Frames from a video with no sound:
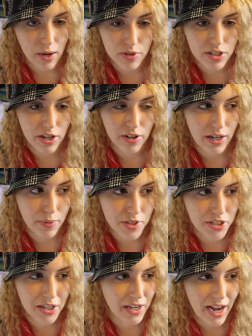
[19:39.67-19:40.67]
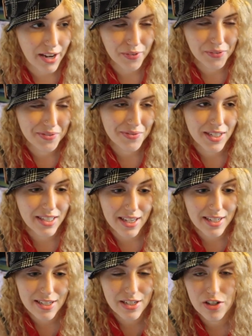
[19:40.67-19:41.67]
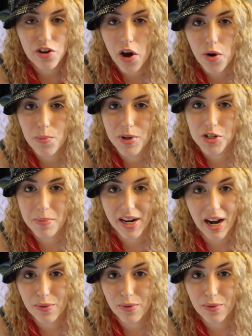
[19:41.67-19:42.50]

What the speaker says: I was scared I was gonna, because I didn't know much about it,